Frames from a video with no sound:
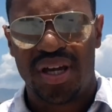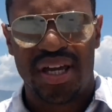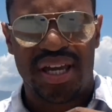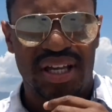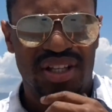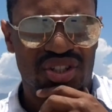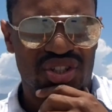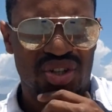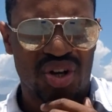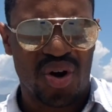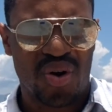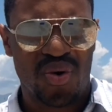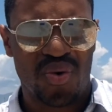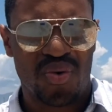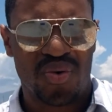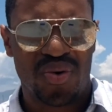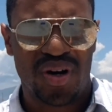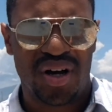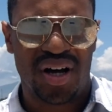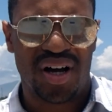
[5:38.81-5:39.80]
And so,
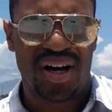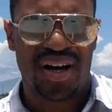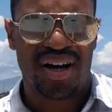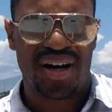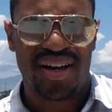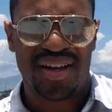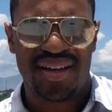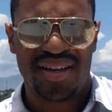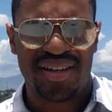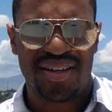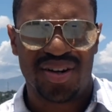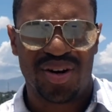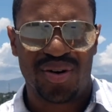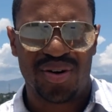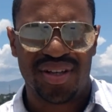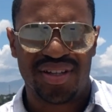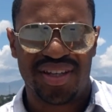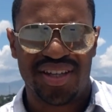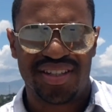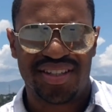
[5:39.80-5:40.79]
uh, you know,
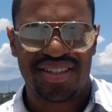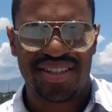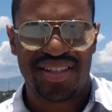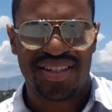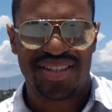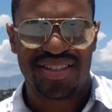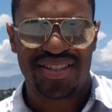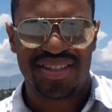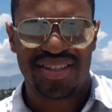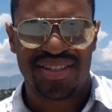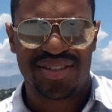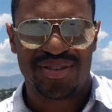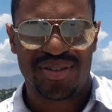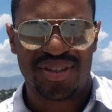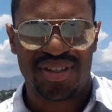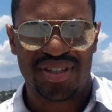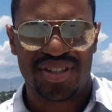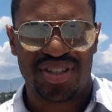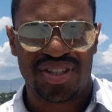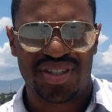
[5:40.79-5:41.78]
it, it's it's it's
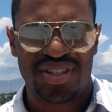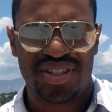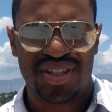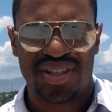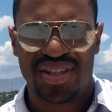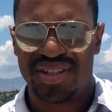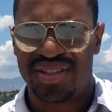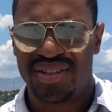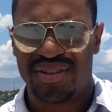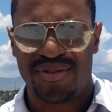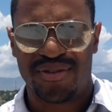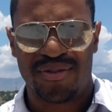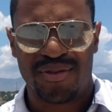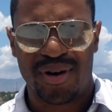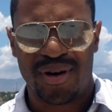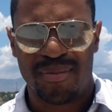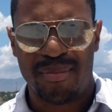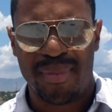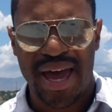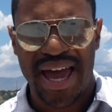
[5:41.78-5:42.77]
it's it's a,
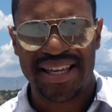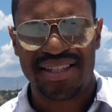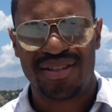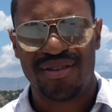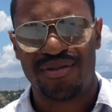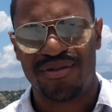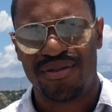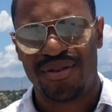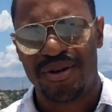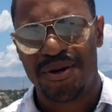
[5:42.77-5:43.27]
a massive